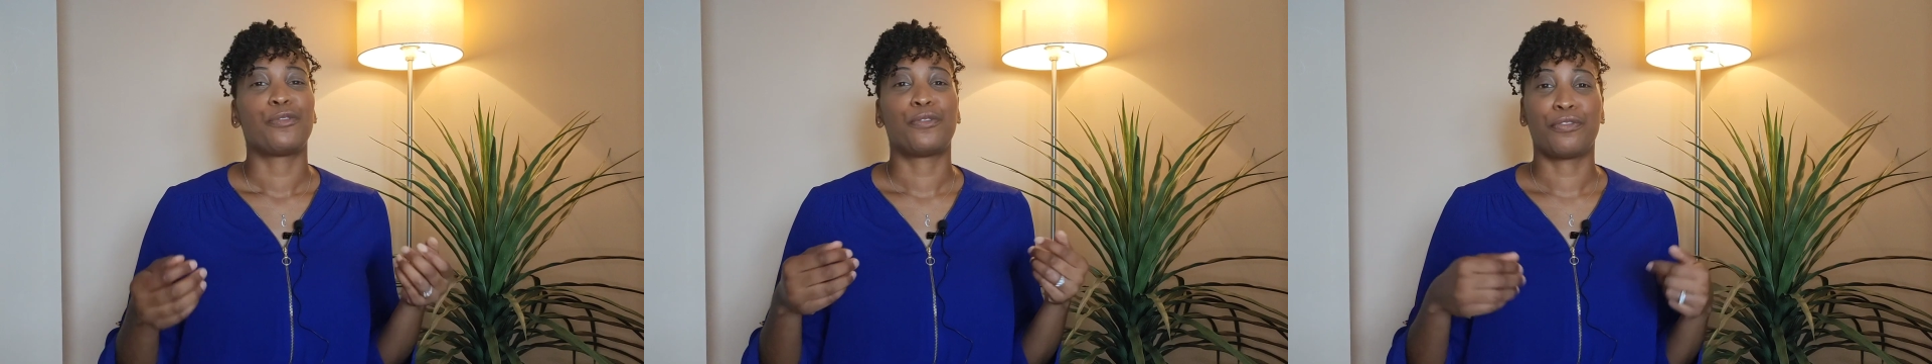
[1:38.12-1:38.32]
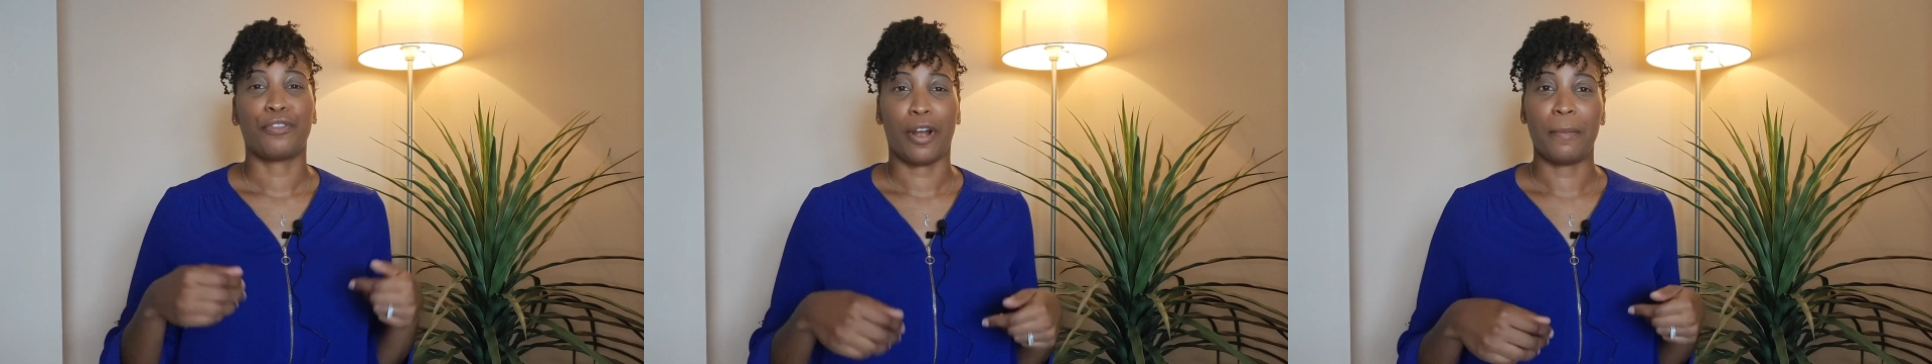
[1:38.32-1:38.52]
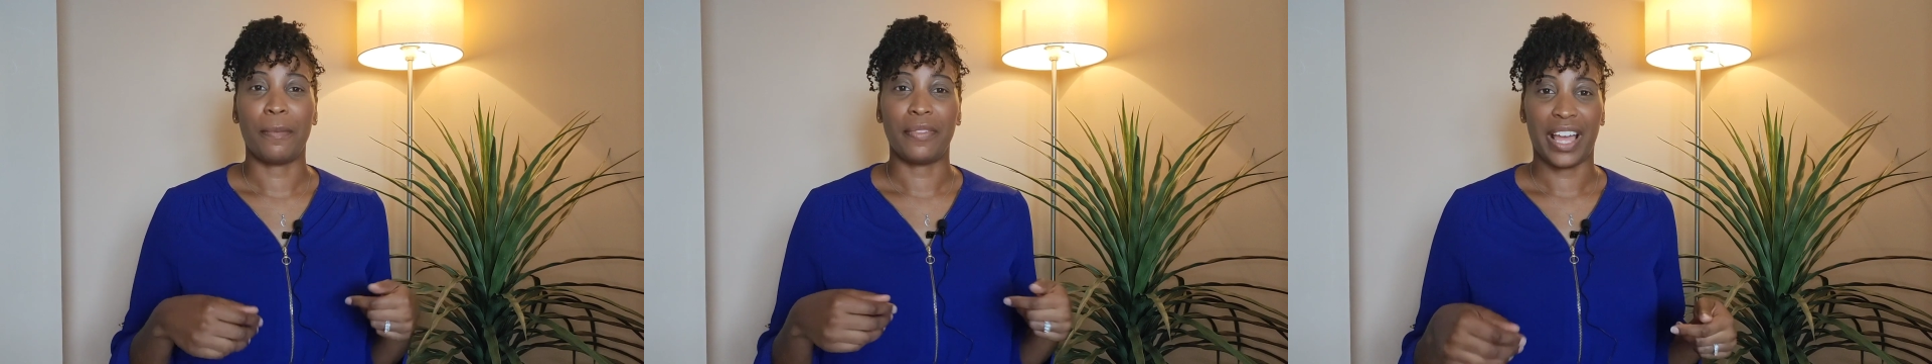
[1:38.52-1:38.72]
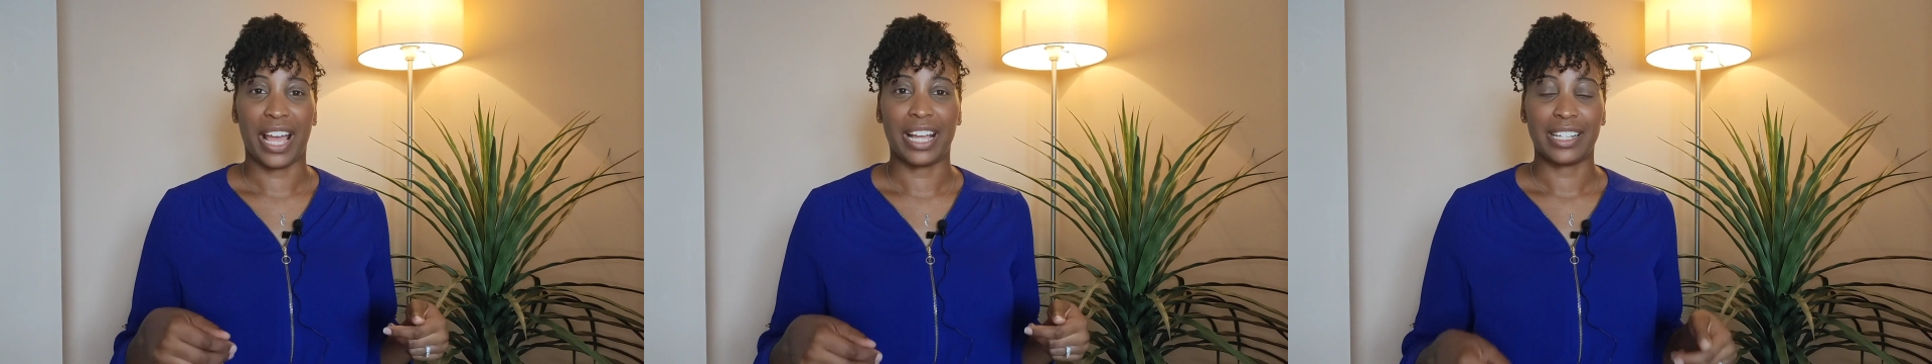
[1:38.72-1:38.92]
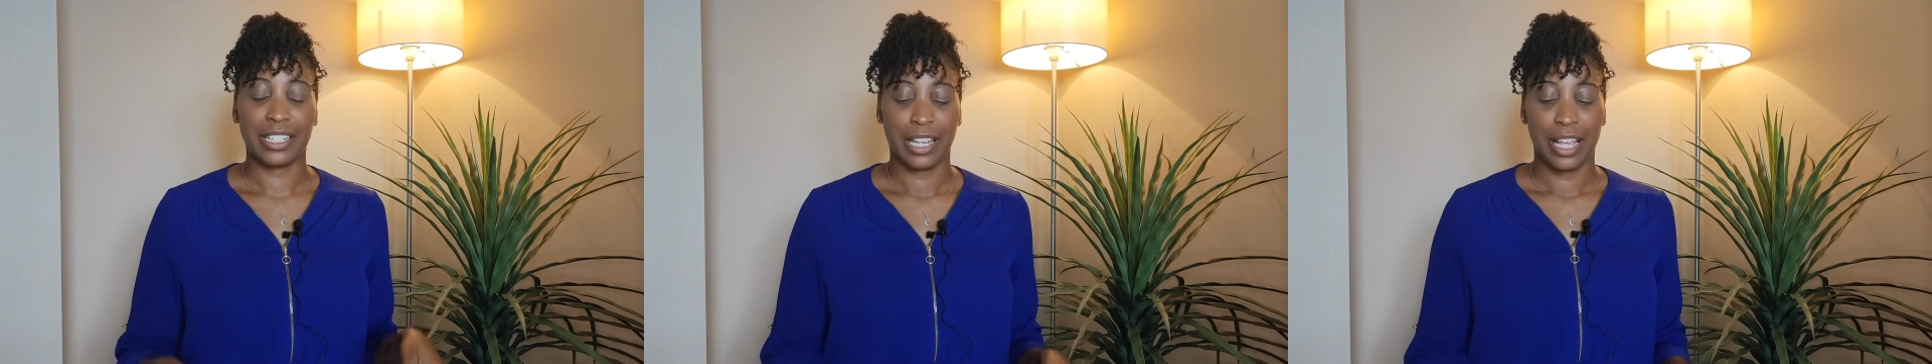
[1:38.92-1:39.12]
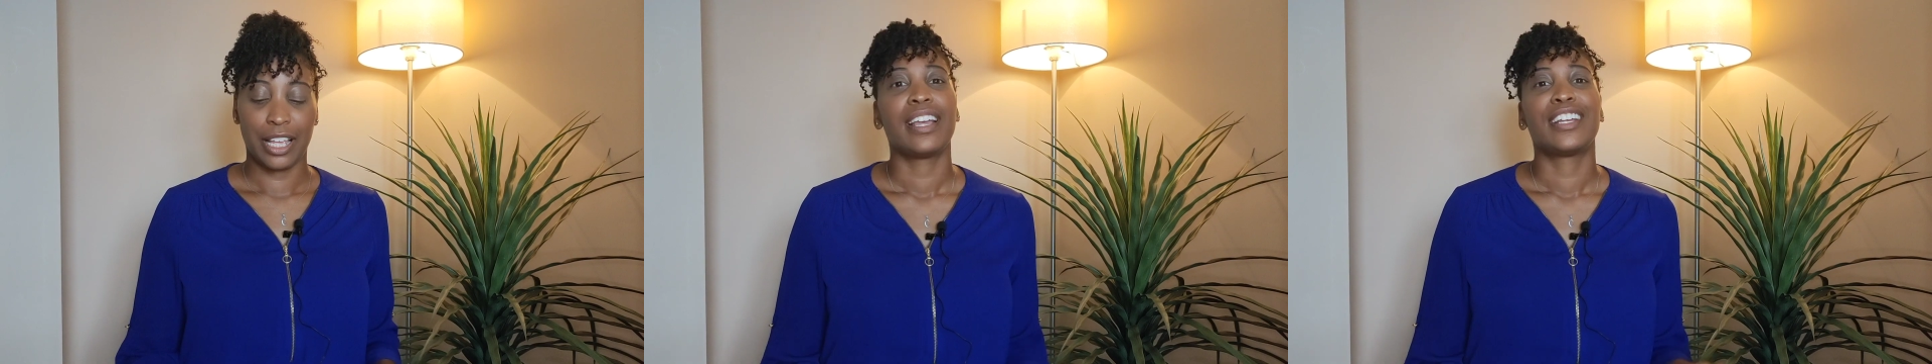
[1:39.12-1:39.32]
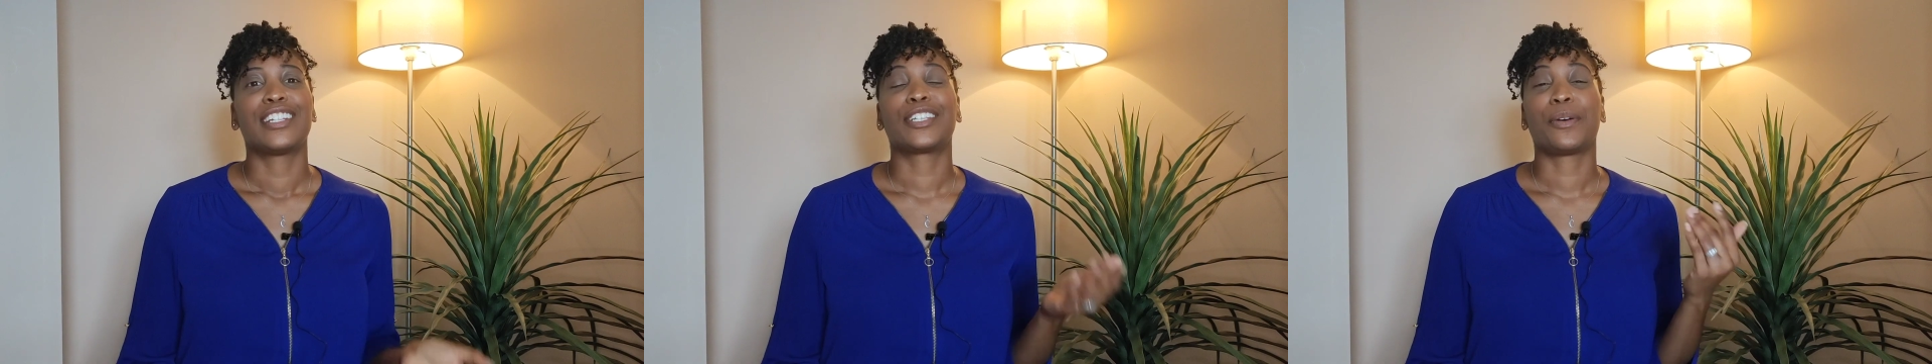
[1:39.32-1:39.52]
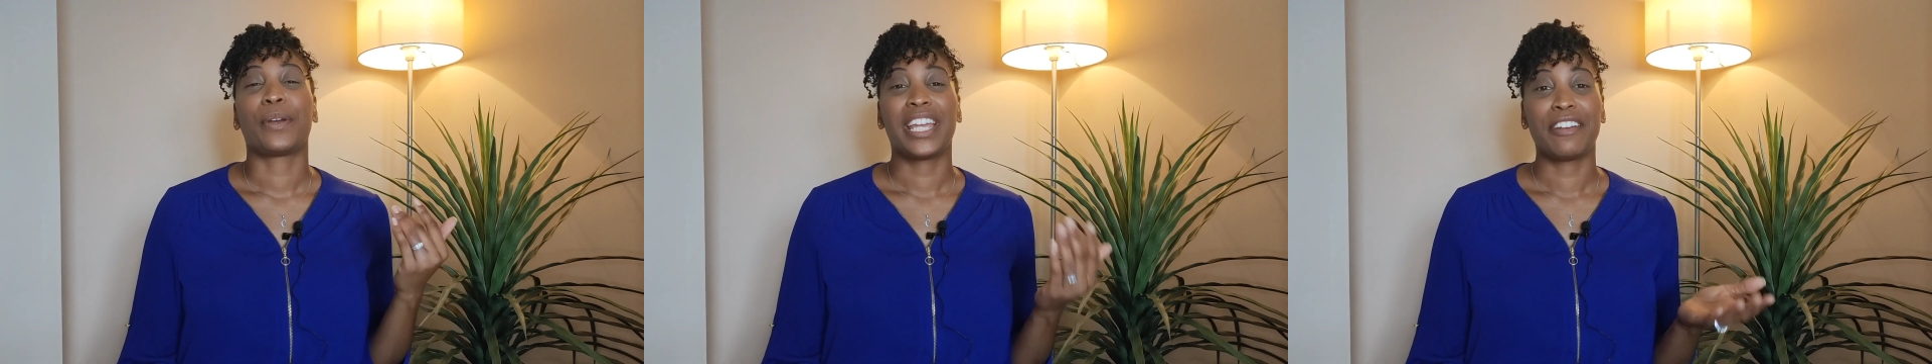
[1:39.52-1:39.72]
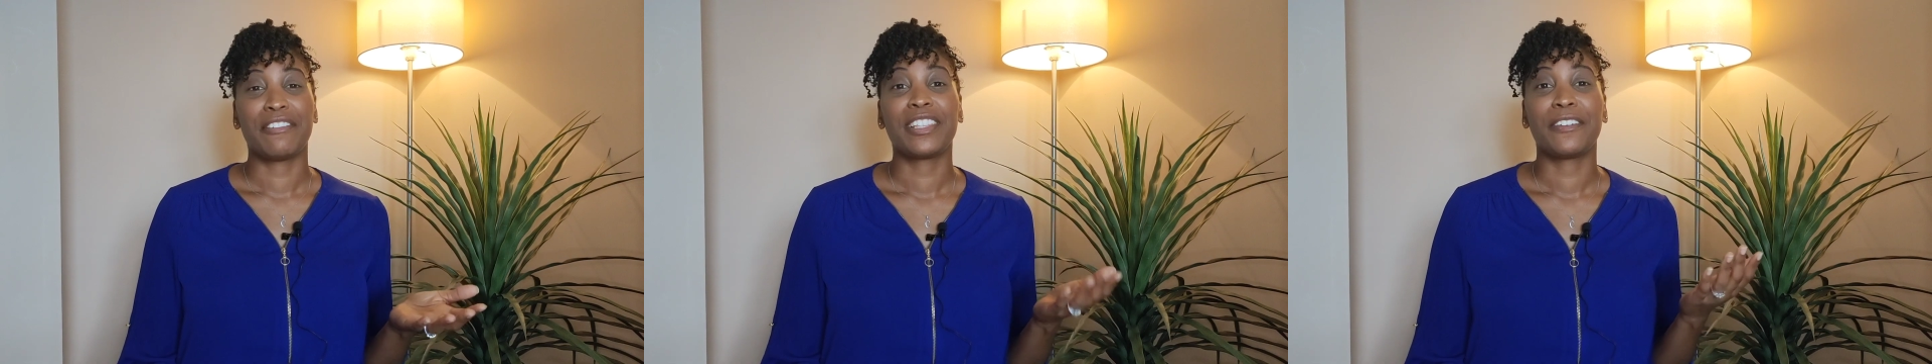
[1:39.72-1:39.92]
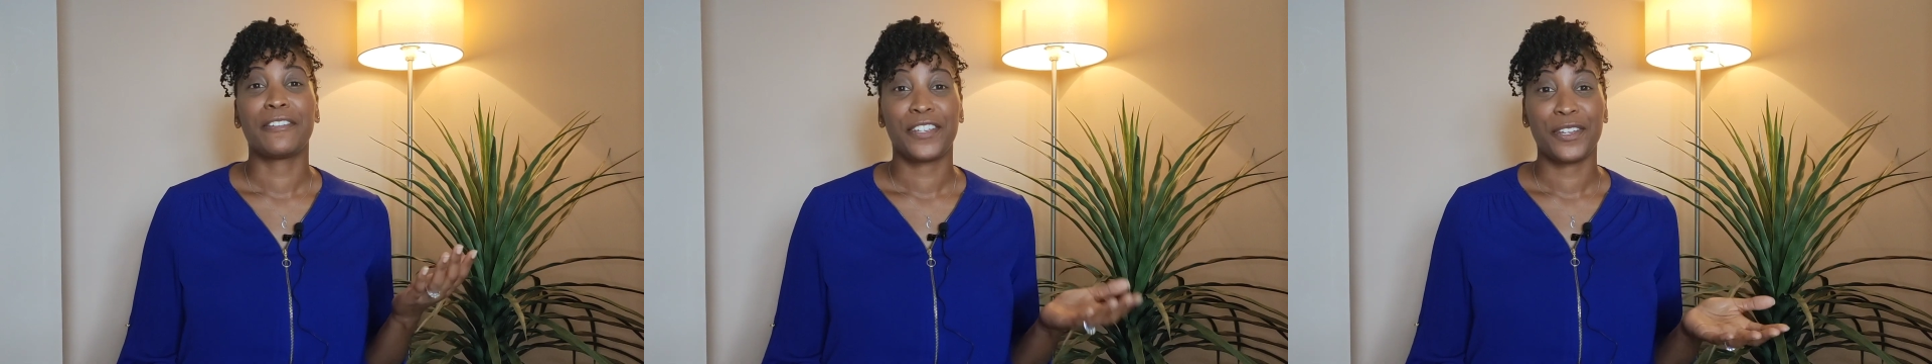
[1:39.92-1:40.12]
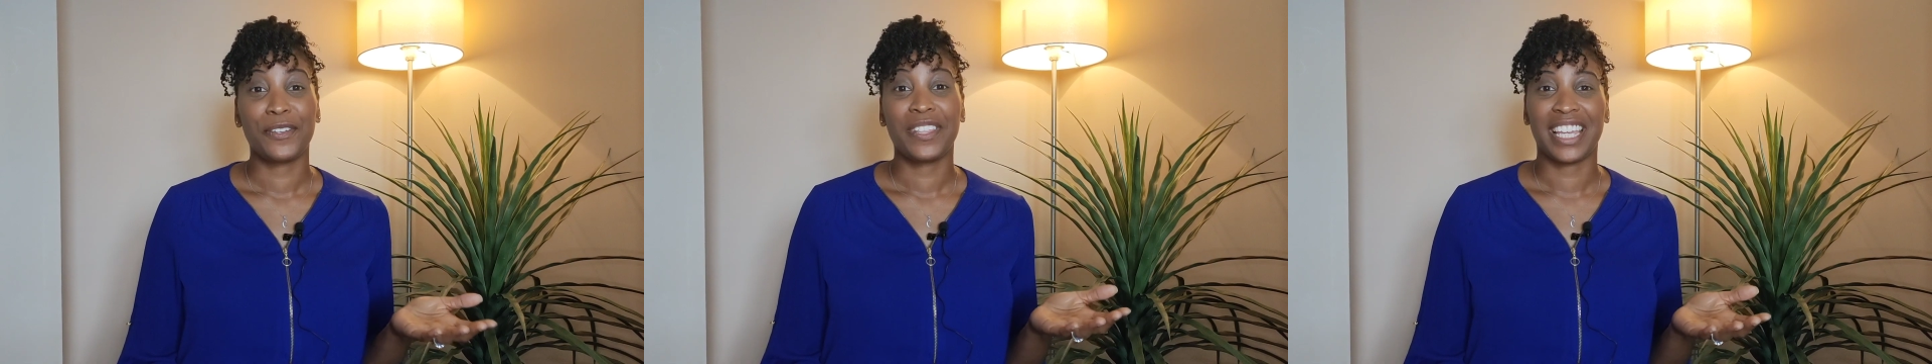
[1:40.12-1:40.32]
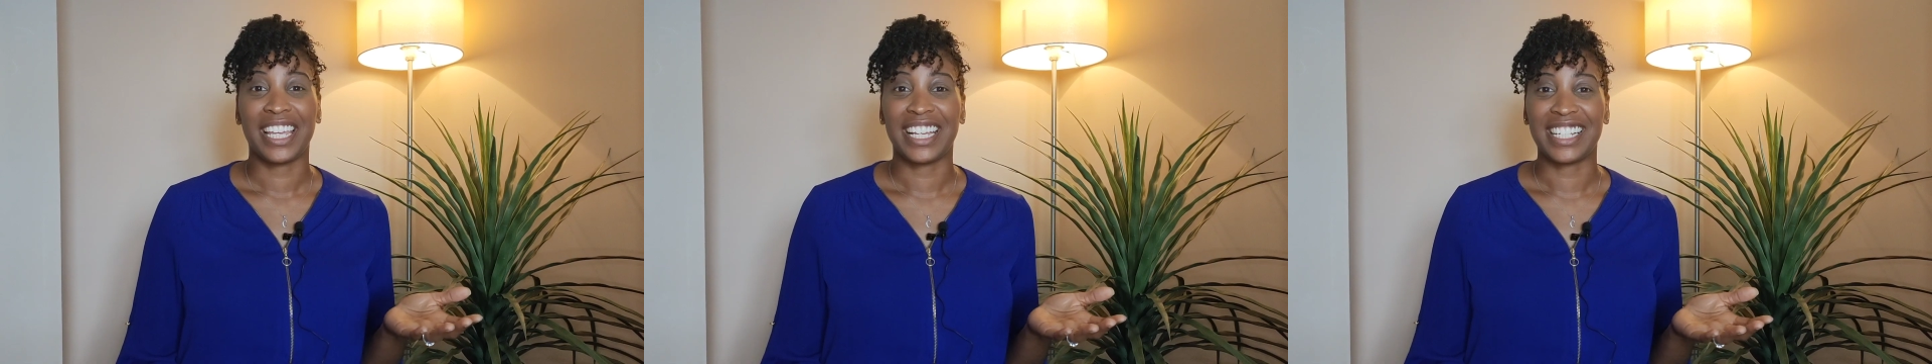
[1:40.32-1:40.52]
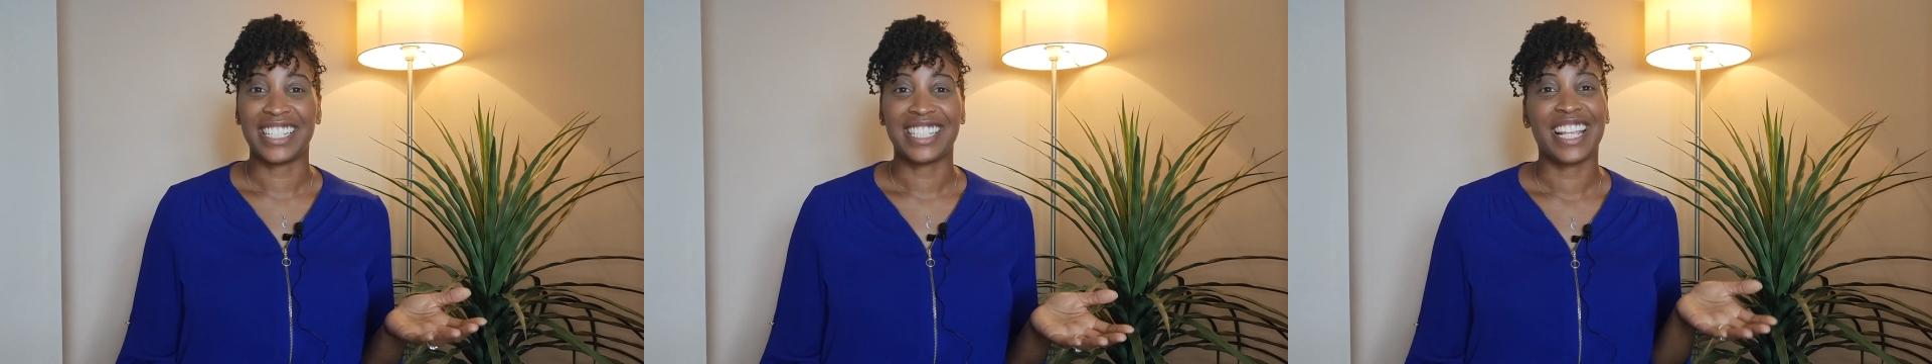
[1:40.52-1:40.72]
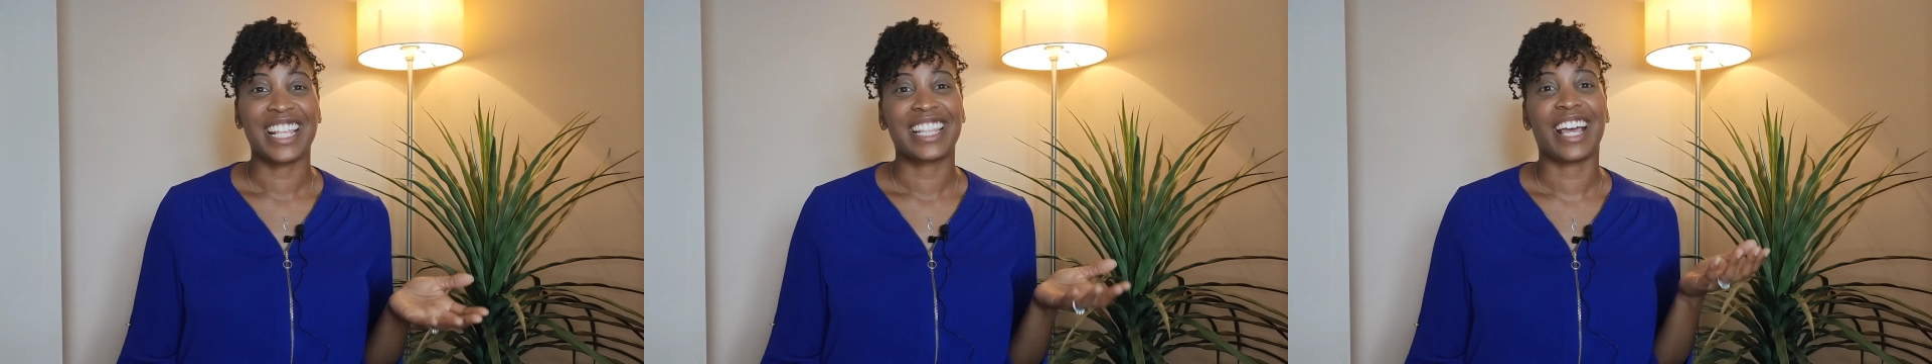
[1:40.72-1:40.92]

from that. So here are the few things